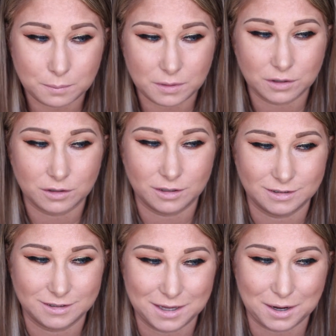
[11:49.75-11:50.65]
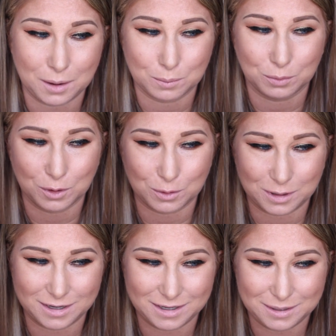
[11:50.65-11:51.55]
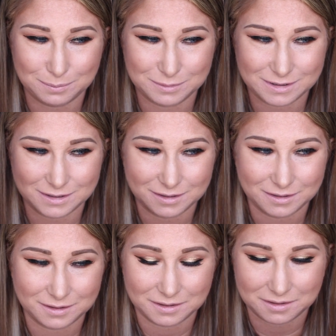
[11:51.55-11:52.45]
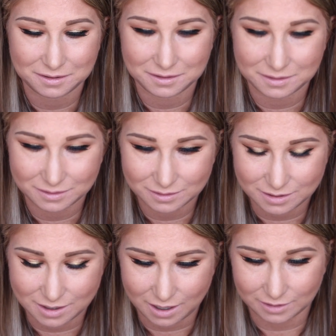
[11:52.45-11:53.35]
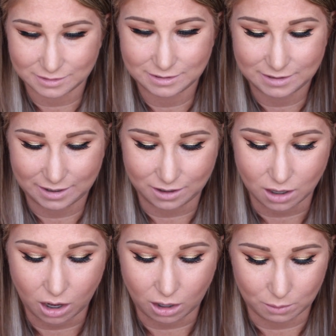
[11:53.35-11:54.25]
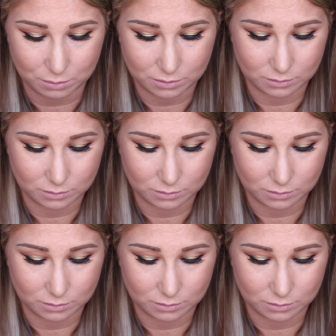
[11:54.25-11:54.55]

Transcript: Mirror is like broke and it keeps not staying up.